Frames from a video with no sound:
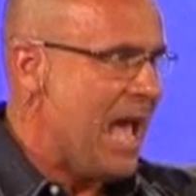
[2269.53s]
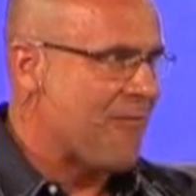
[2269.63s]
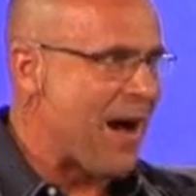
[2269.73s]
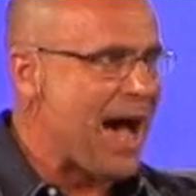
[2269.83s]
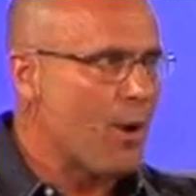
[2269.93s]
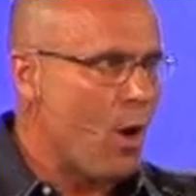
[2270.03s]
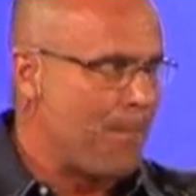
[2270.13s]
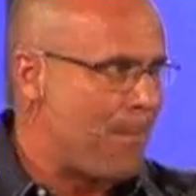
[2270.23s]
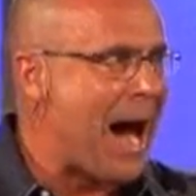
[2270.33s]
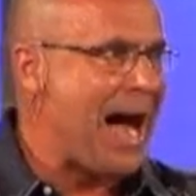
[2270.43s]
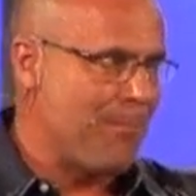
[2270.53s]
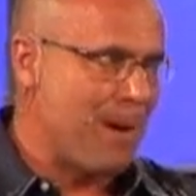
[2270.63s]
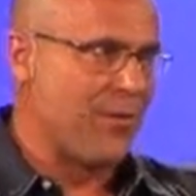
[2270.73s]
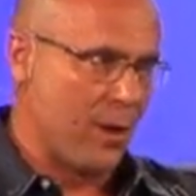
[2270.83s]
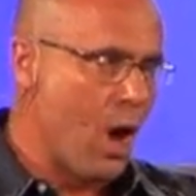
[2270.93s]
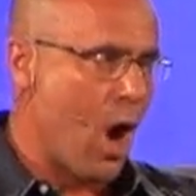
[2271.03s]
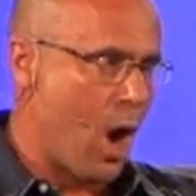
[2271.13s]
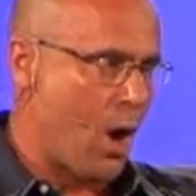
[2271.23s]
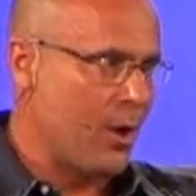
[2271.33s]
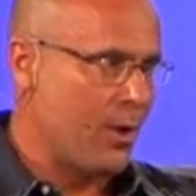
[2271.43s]
If I don't abide by the
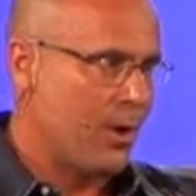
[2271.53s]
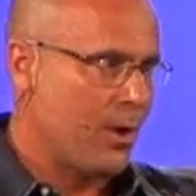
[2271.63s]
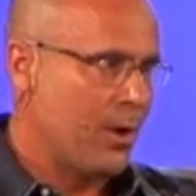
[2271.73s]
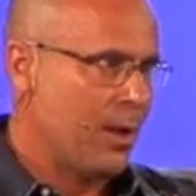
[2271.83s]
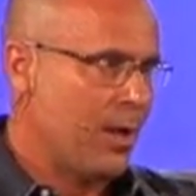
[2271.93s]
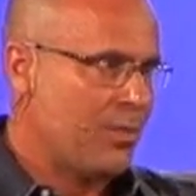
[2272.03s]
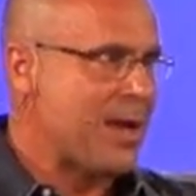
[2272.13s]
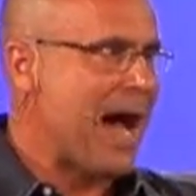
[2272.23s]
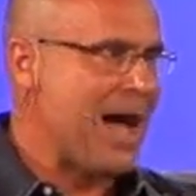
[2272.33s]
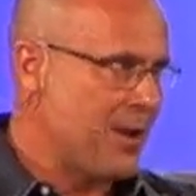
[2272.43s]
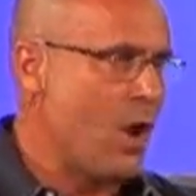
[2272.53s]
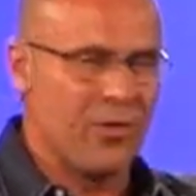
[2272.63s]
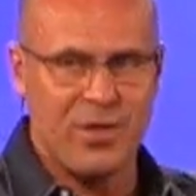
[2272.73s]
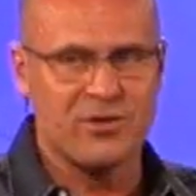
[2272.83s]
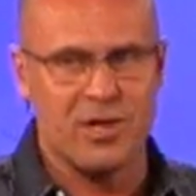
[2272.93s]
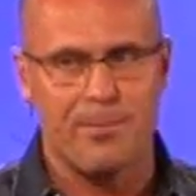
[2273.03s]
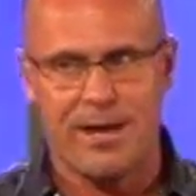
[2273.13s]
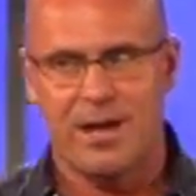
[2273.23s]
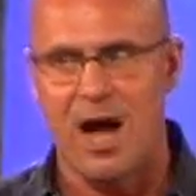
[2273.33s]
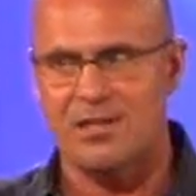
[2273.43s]
law, then I know that there's going to be
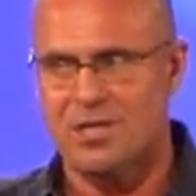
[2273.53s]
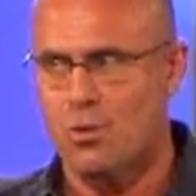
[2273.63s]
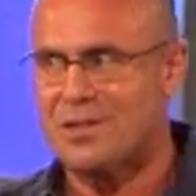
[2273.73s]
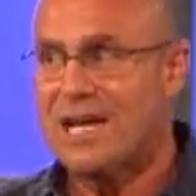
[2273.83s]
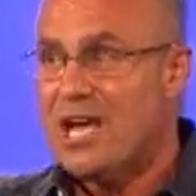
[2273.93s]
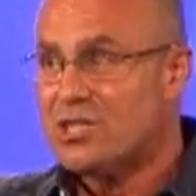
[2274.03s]
a consequence.